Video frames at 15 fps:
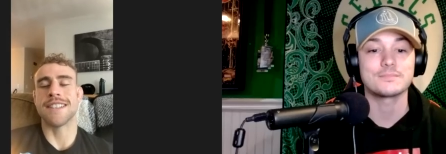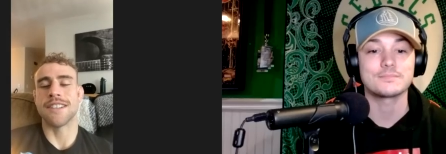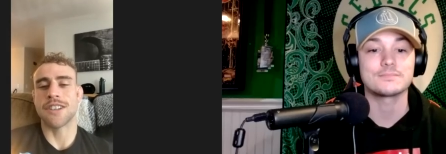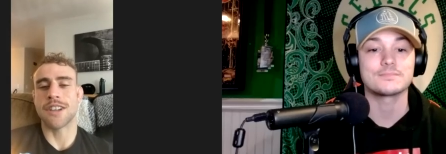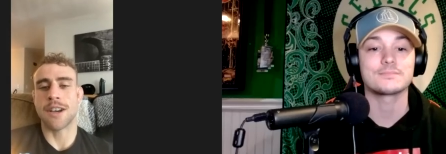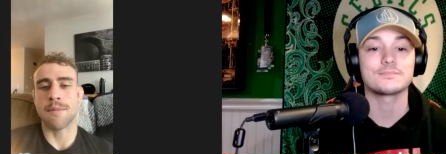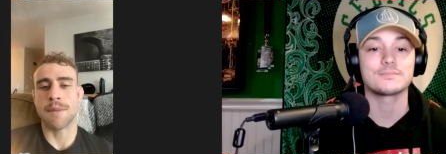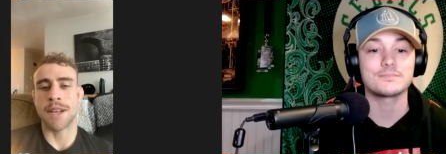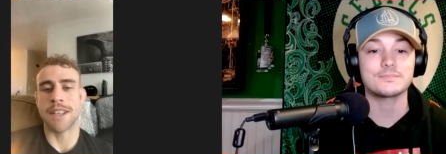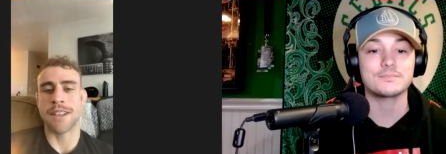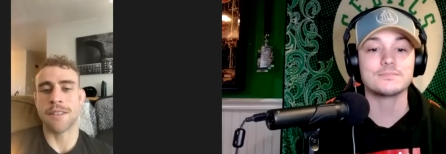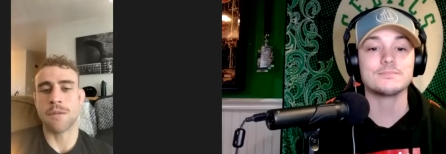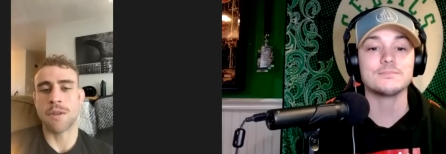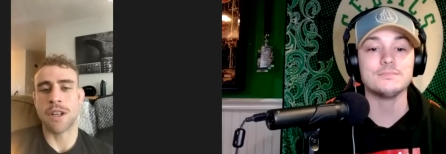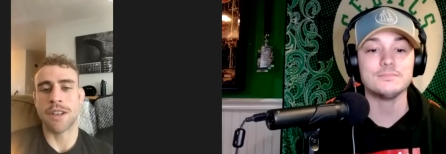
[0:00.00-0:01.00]
Speaker 1: and dominate
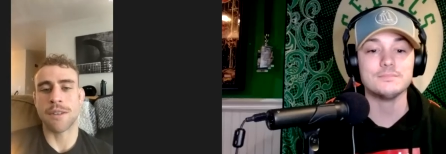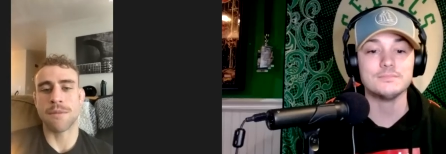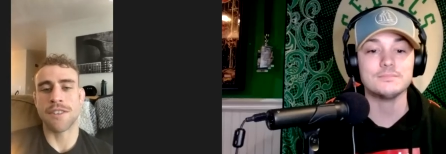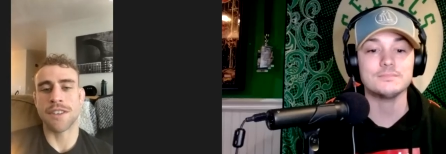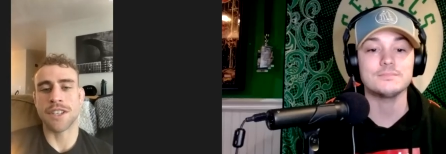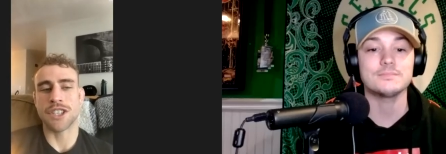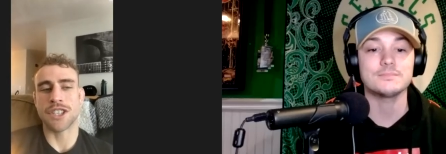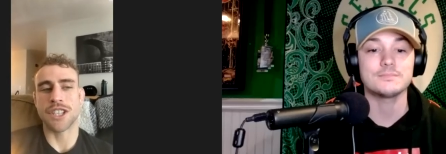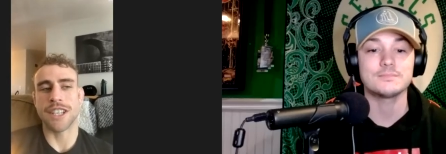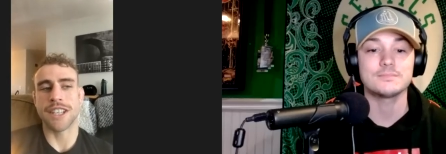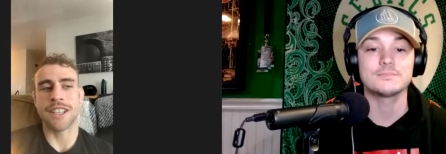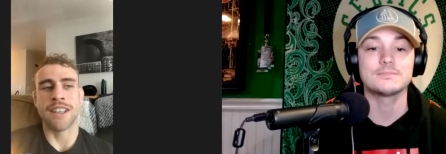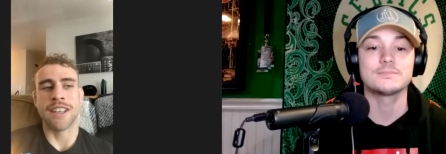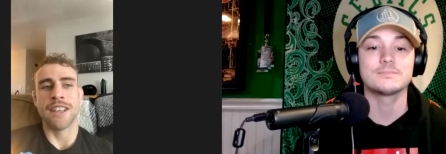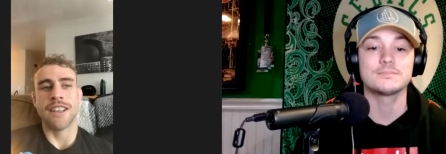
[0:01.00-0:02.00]
it while I'm finishing
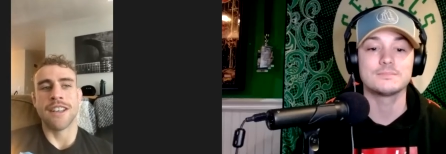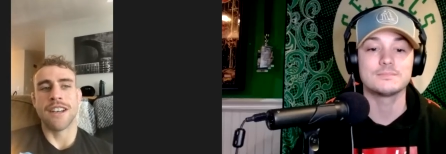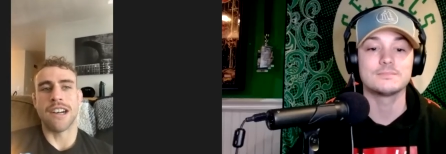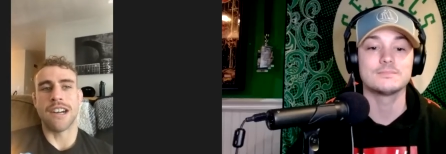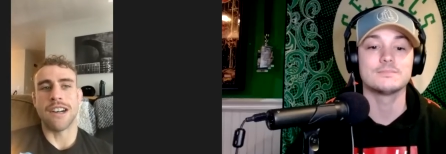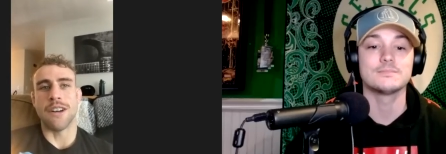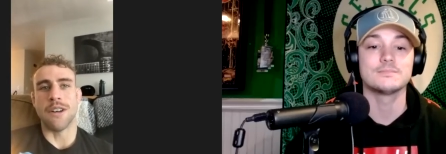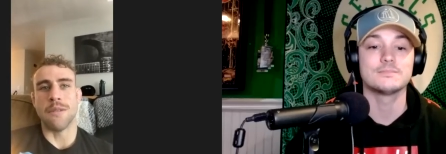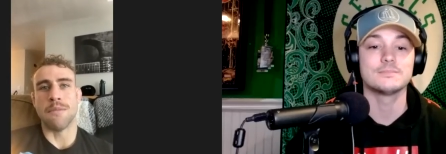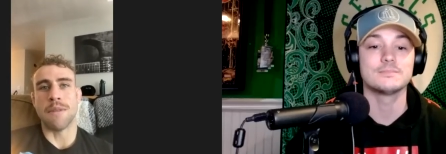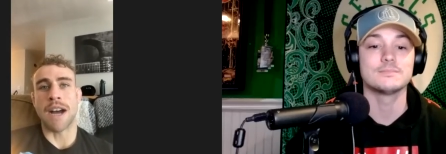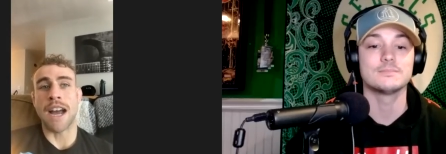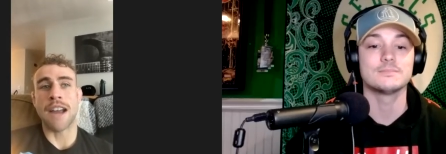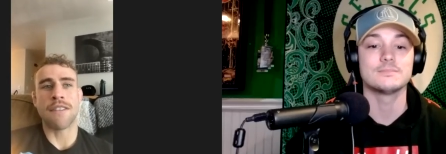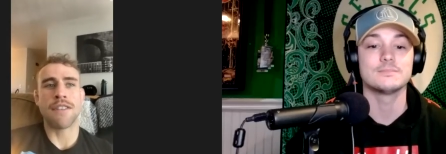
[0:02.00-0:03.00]
it.
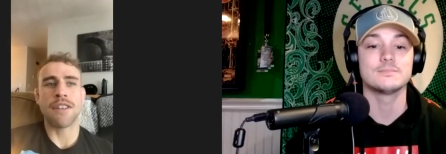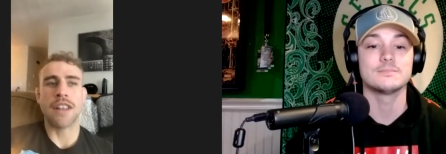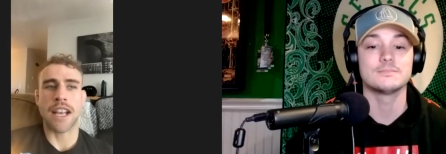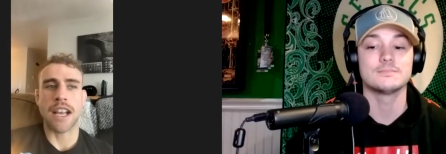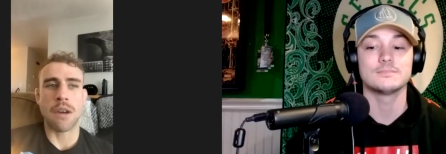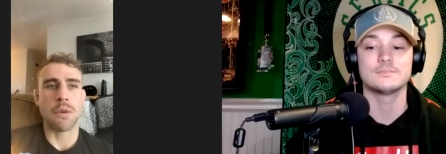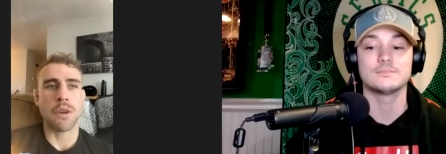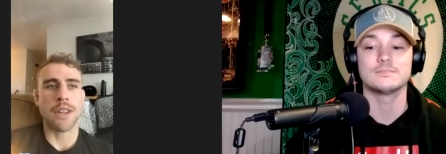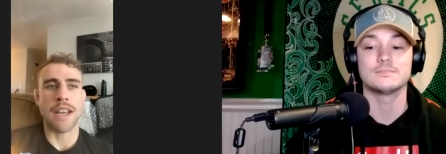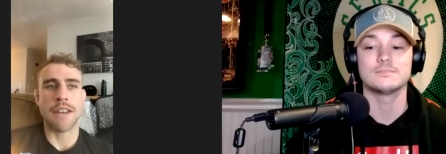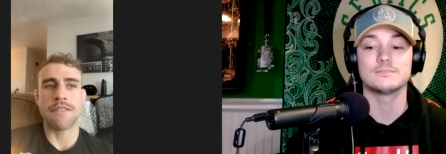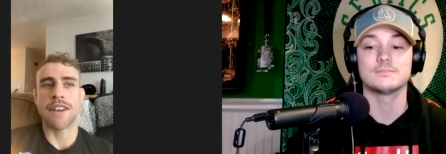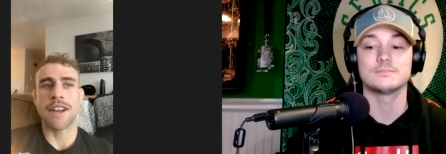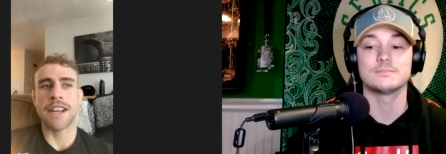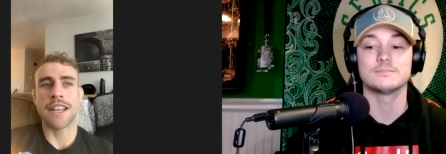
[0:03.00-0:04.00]
I feel like I won
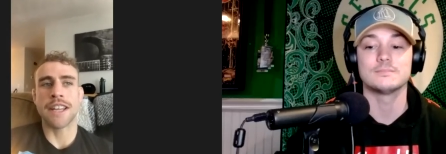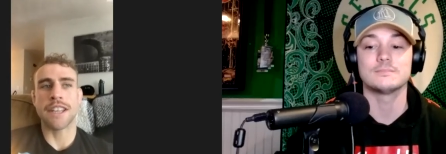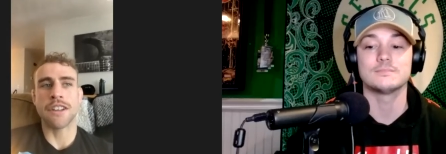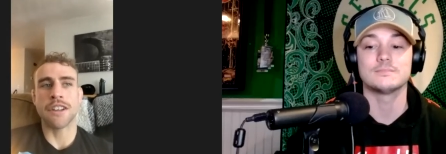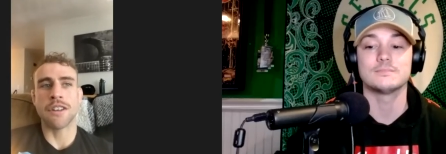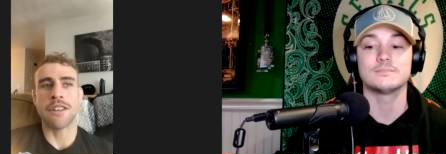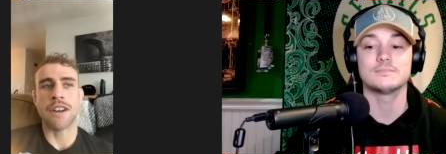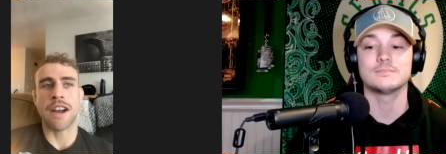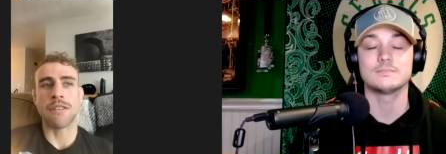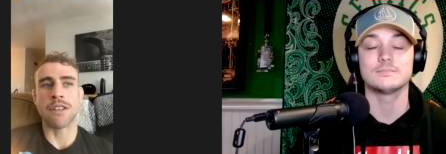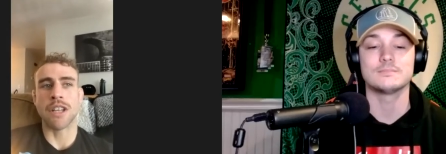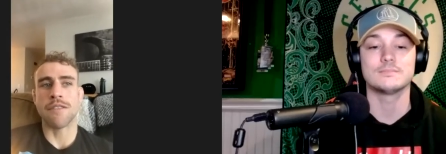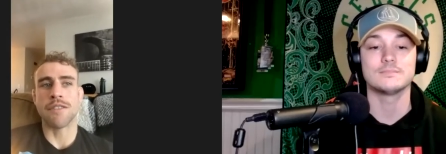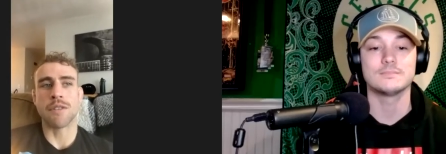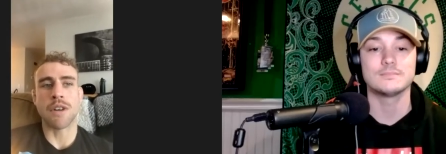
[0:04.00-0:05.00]
that fight. You know, I would
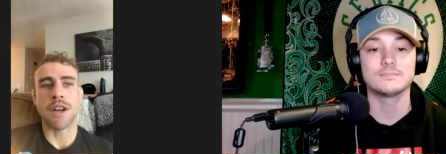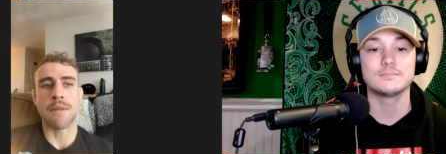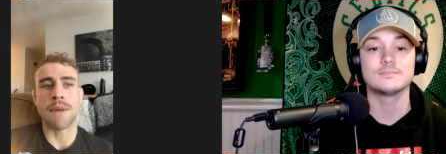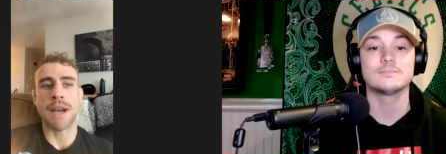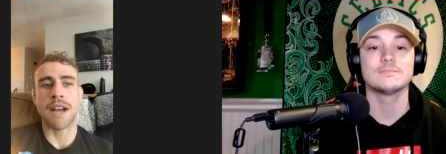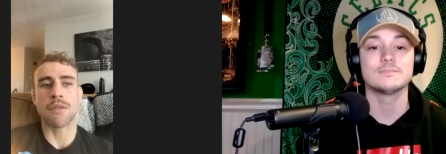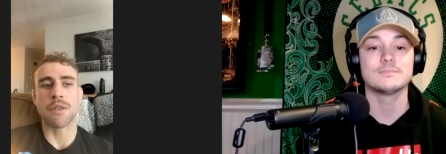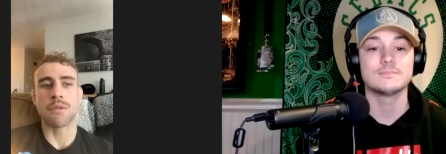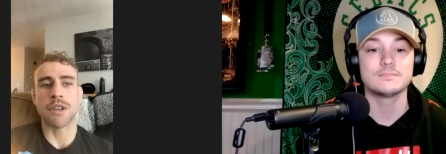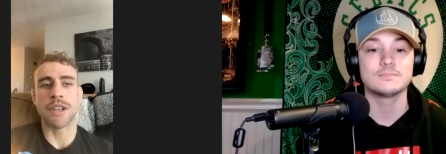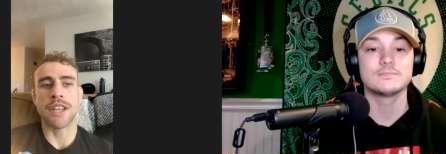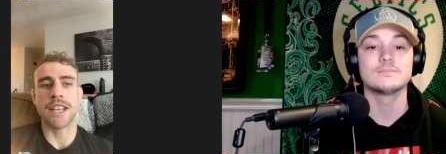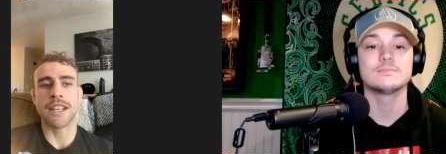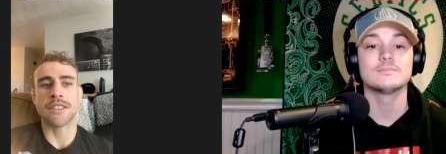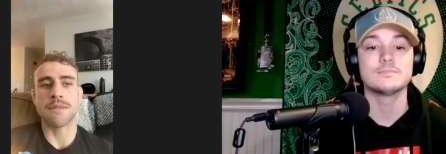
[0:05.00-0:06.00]
love to run it back with
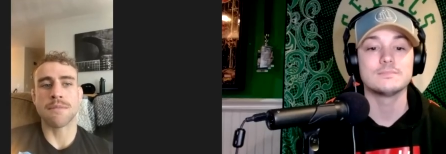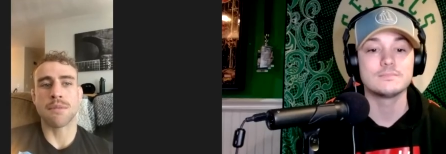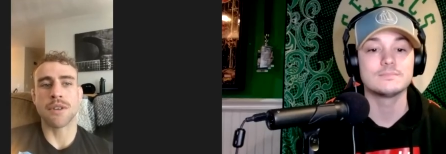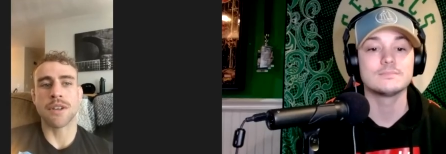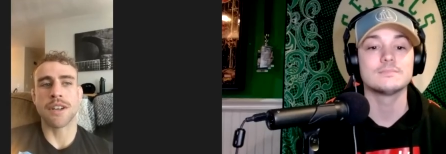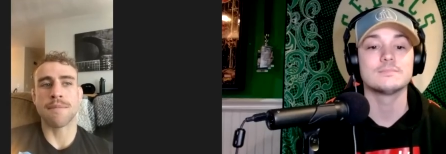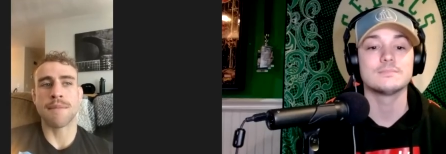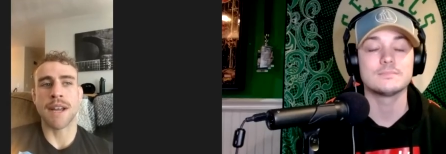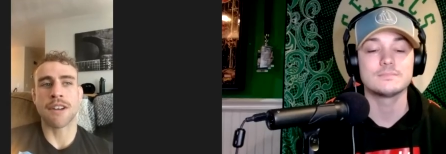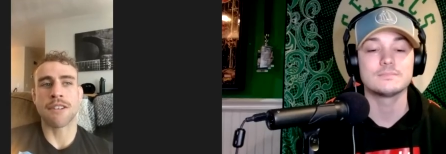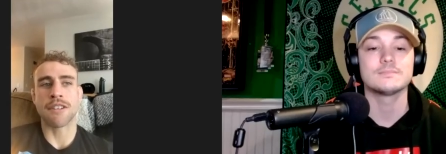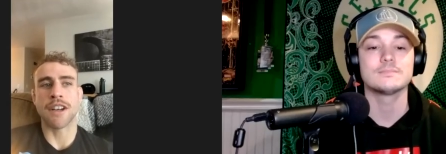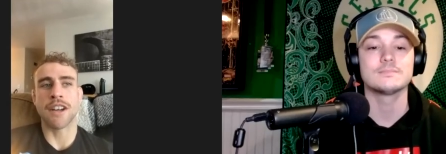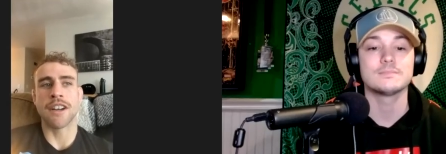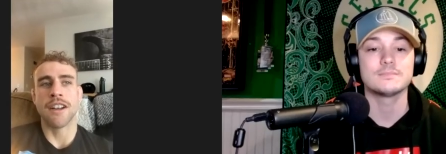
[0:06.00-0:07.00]
Ricky at some point in my
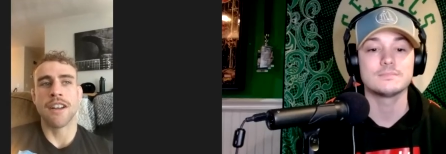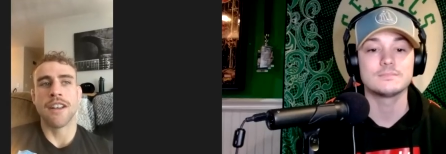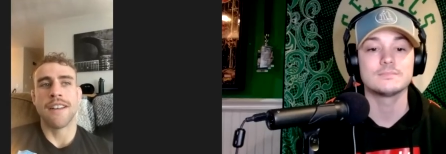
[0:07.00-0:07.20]
career.